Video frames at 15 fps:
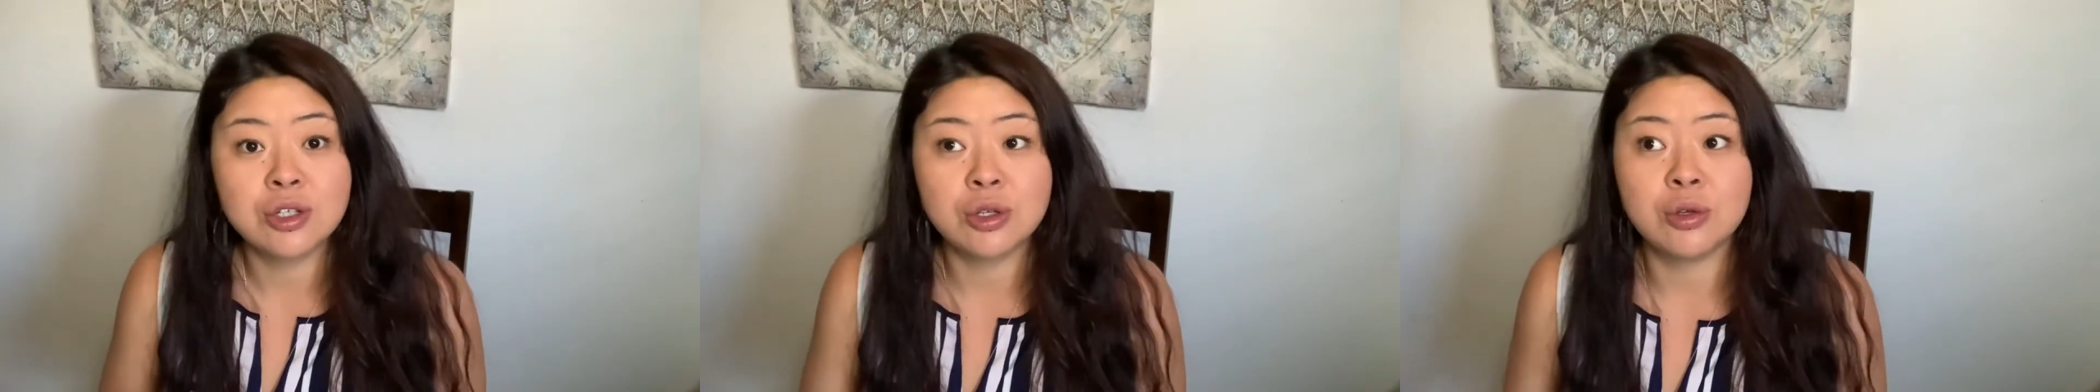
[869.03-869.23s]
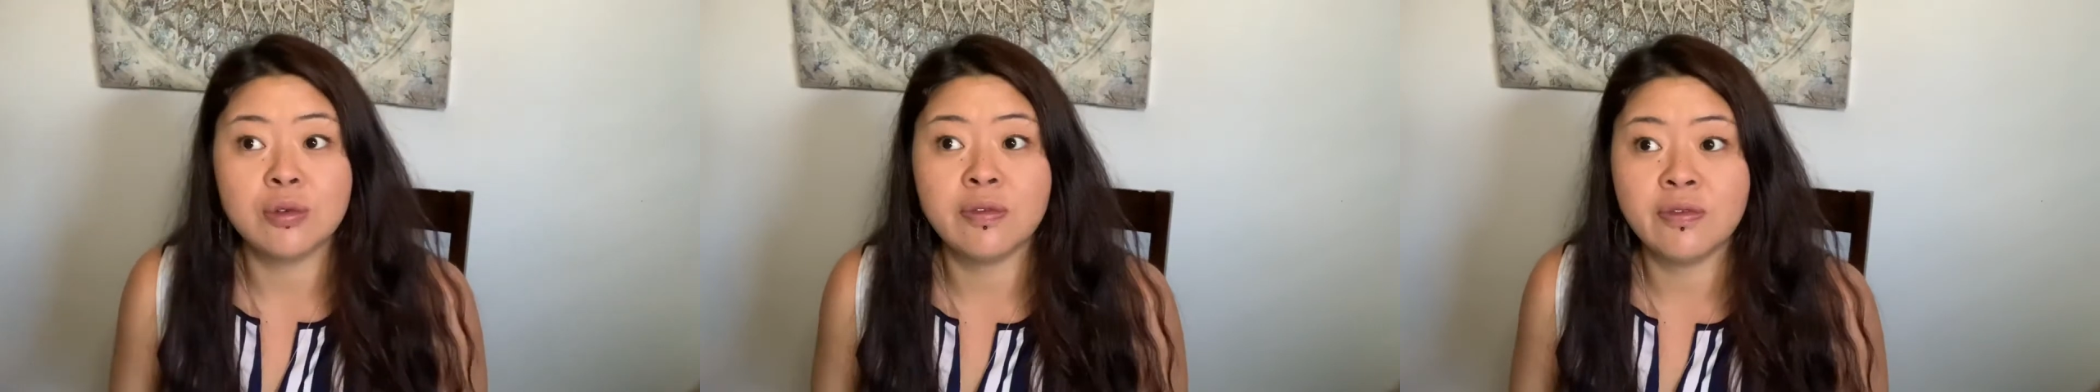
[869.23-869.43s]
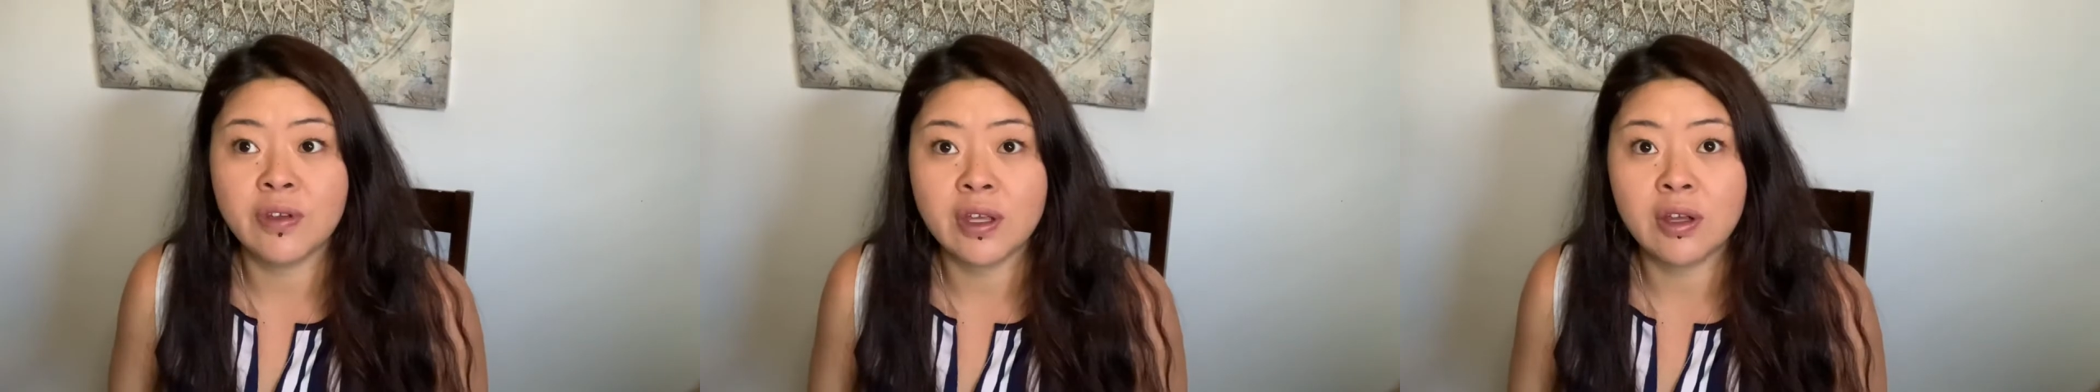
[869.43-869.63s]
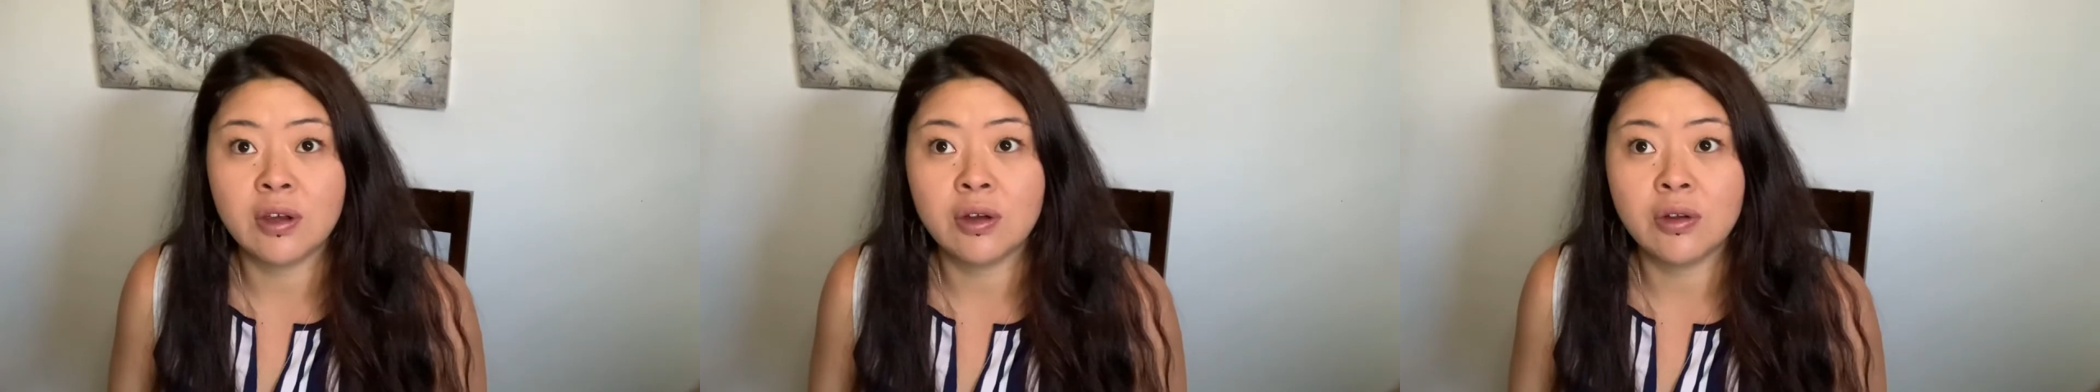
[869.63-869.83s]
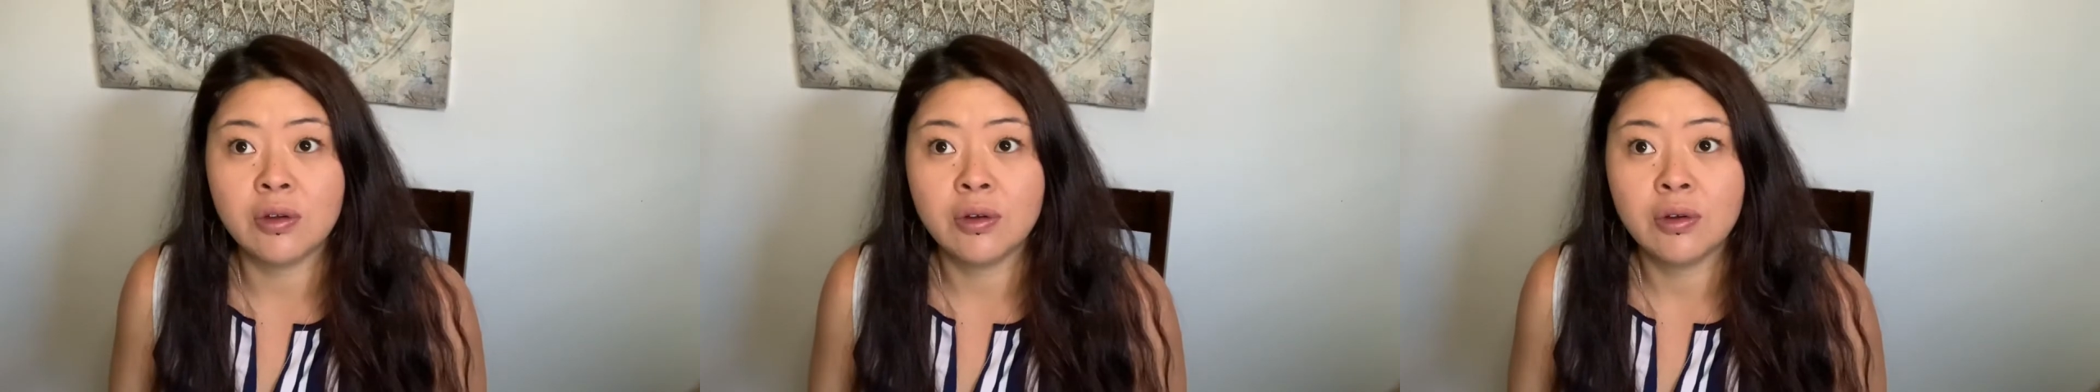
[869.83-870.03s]

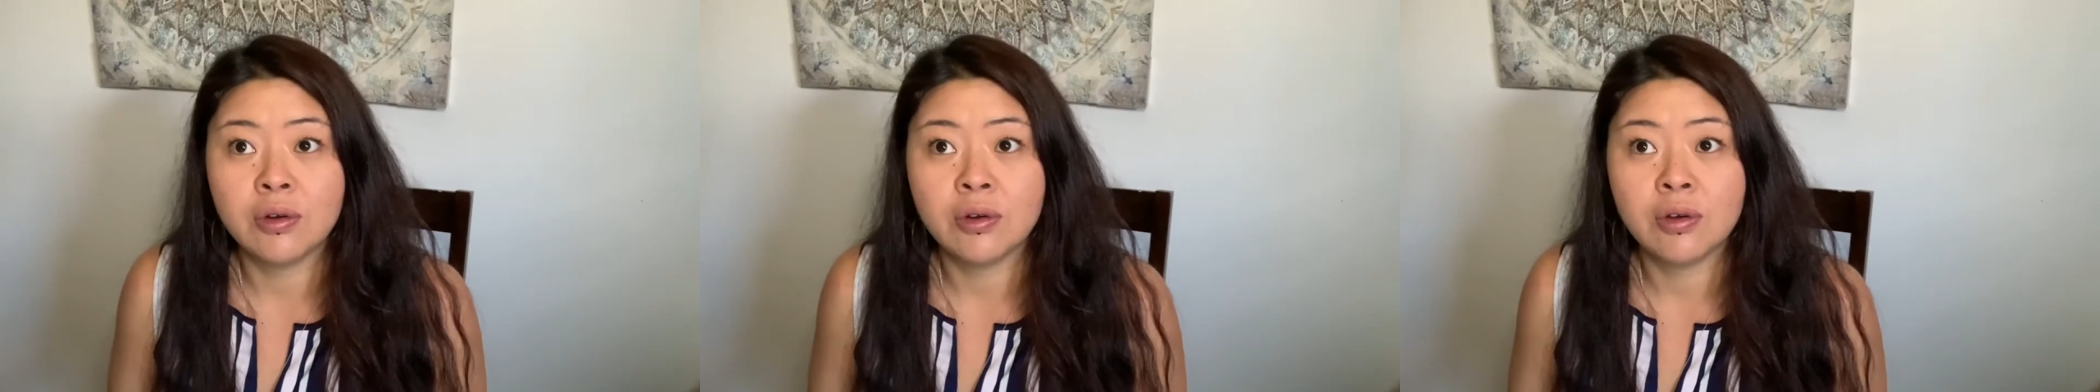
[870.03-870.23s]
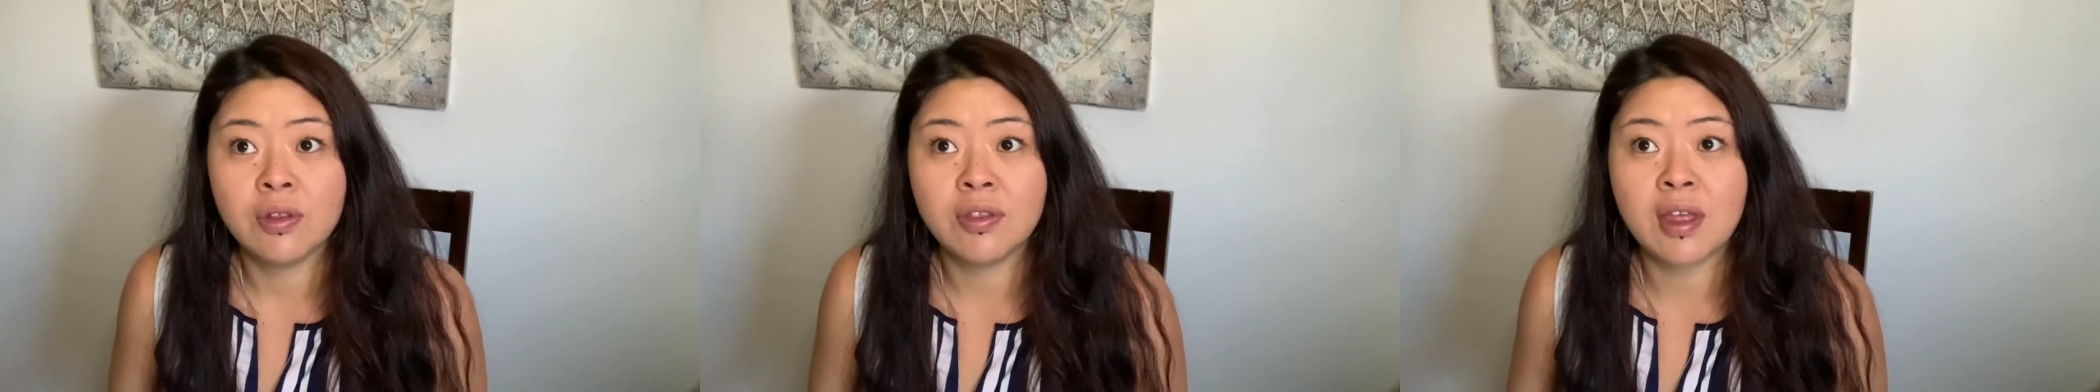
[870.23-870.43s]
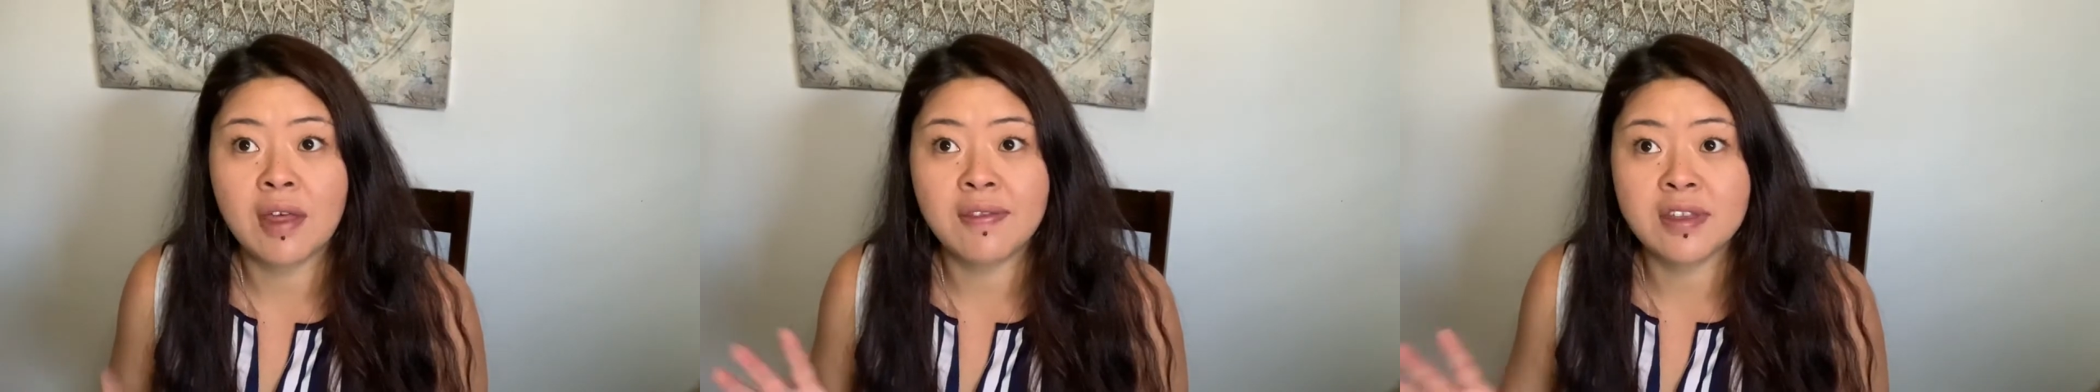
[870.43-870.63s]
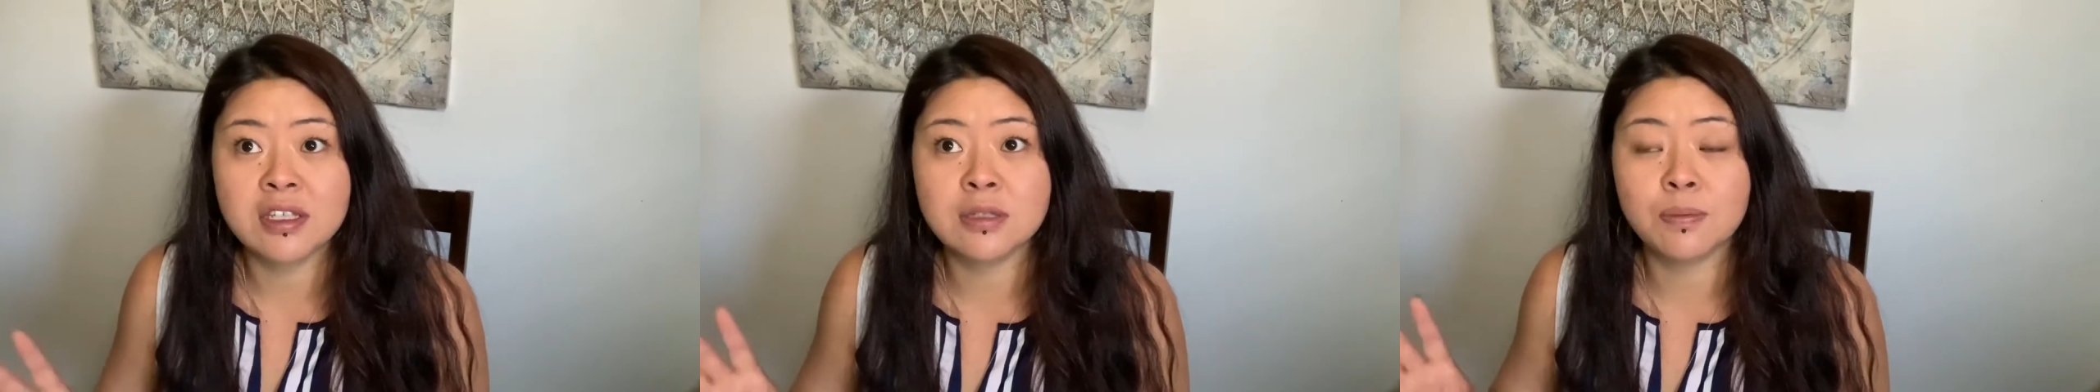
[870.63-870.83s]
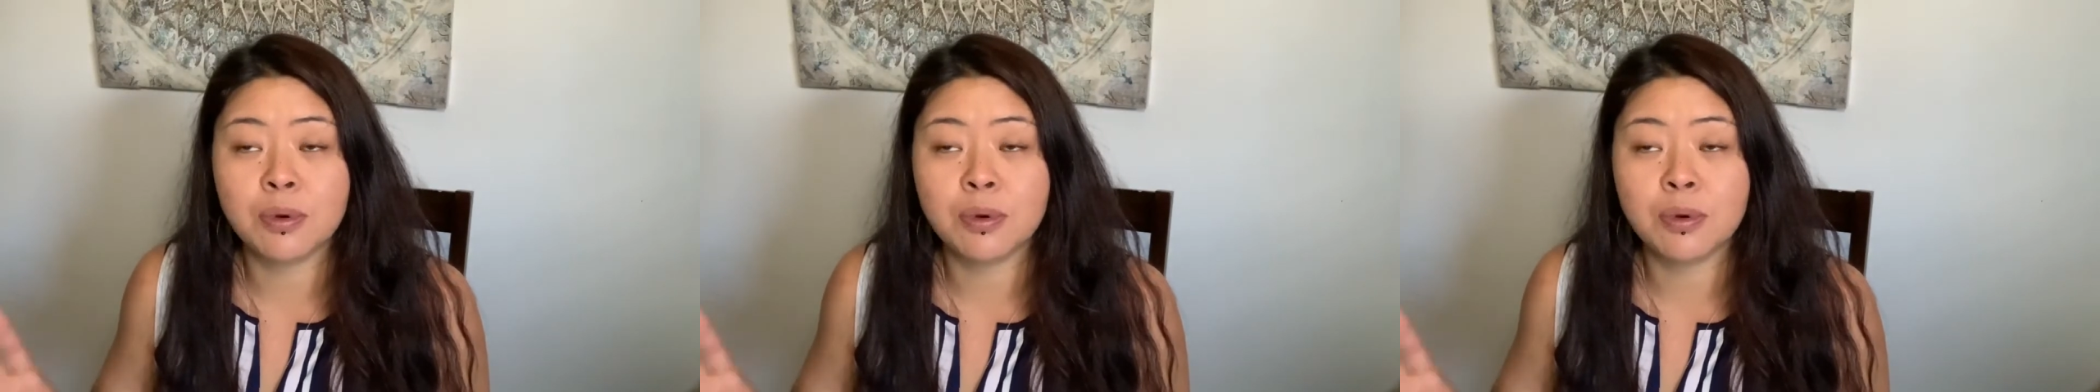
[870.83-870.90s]
feel that this